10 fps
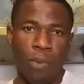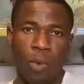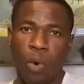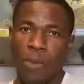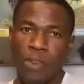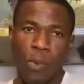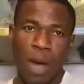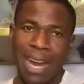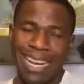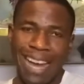or if you're
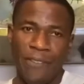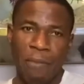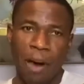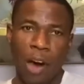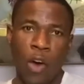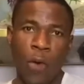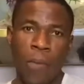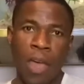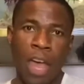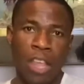working out from
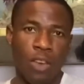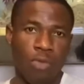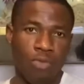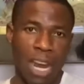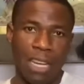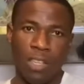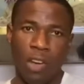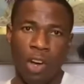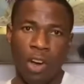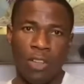home and you're creating
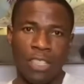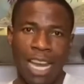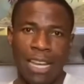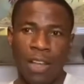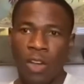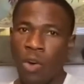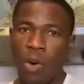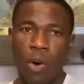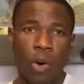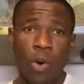content,
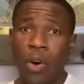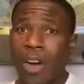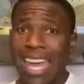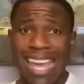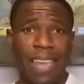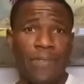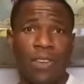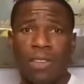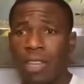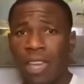or
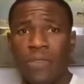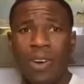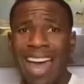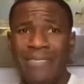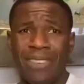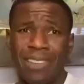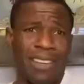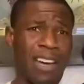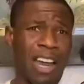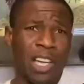even if you're having
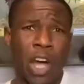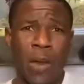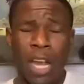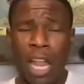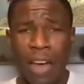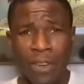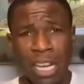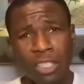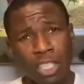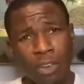going live on
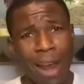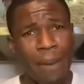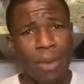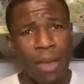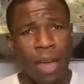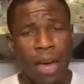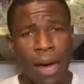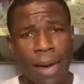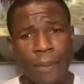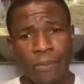Instagram.
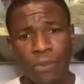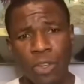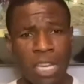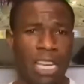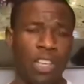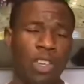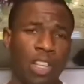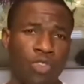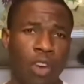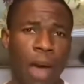You need a
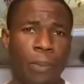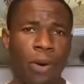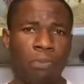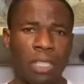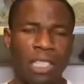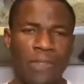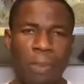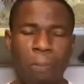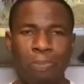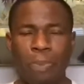tripod, because
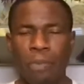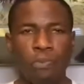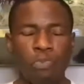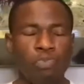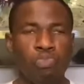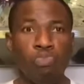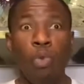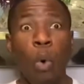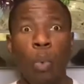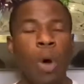nothing
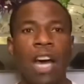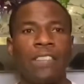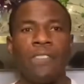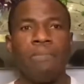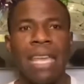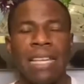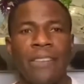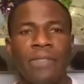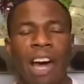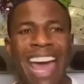more worse for me,
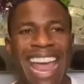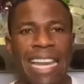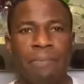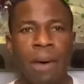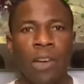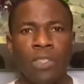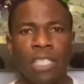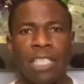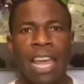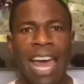nothing that I hate the most
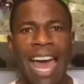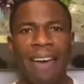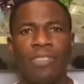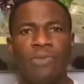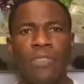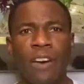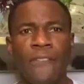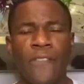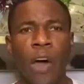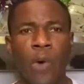is having a
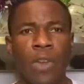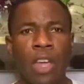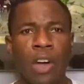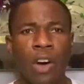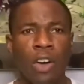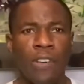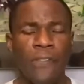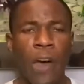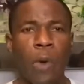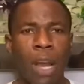phone on a
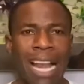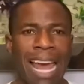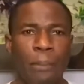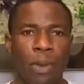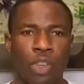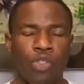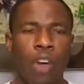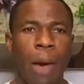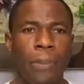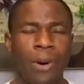phone clamp on a
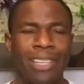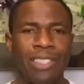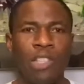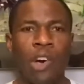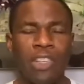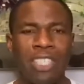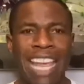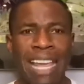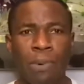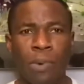tripod that's not
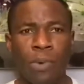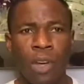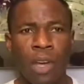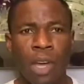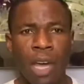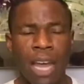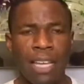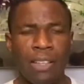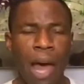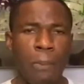stable, and
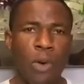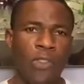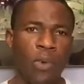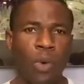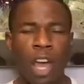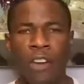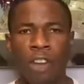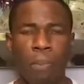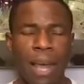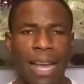it's like moving all over
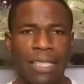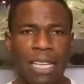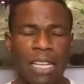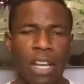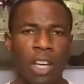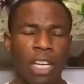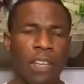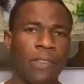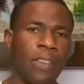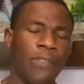the place, and you look
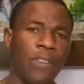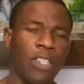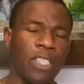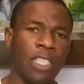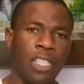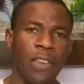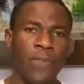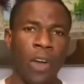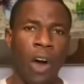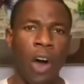at the footage that
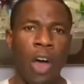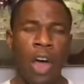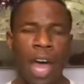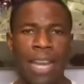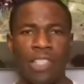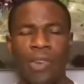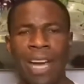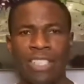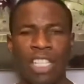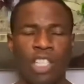you've got and it's not
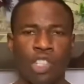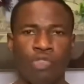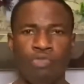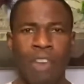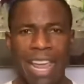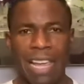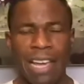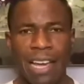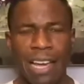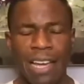actually straight,
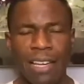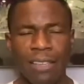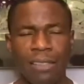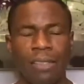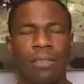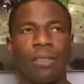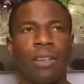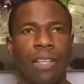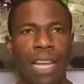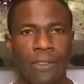and you're like, oh
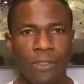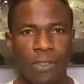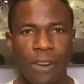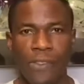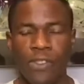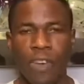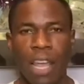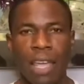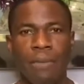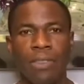god, that's not a
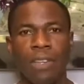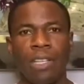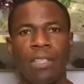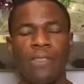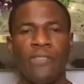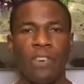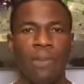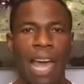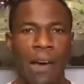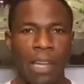straight image, I need to film
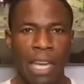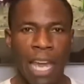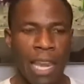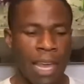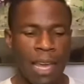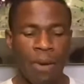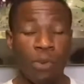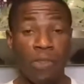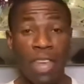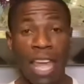that on again.
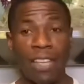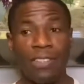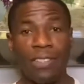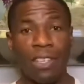With this,